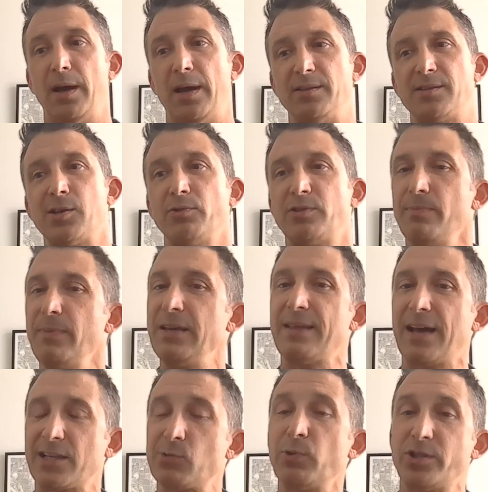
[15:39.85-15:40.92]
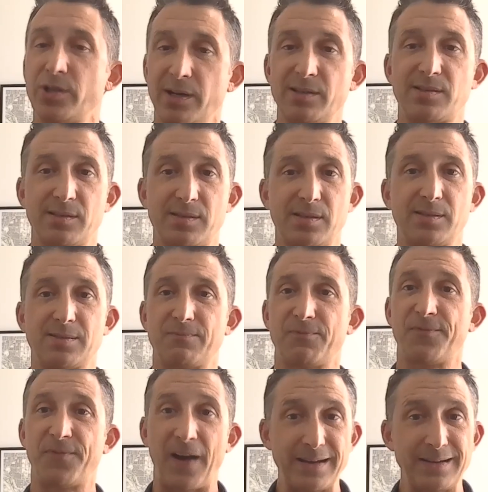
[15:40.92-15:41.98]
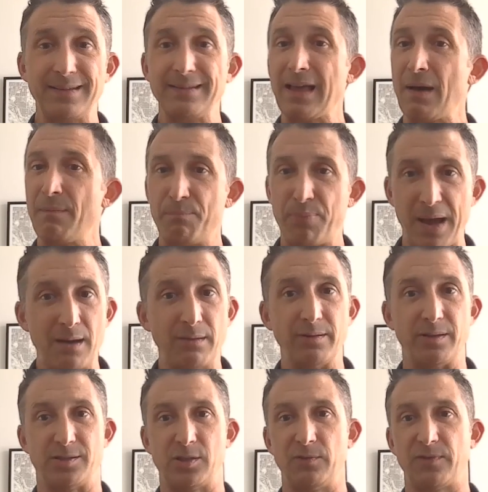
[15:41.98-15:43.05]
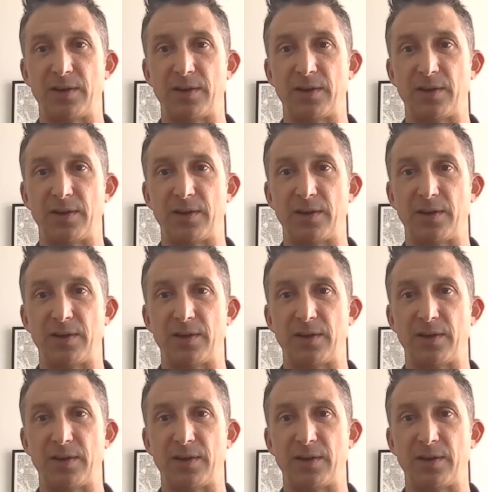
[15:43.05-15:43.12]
And so, to me, that's what Genesis is, finding that balance.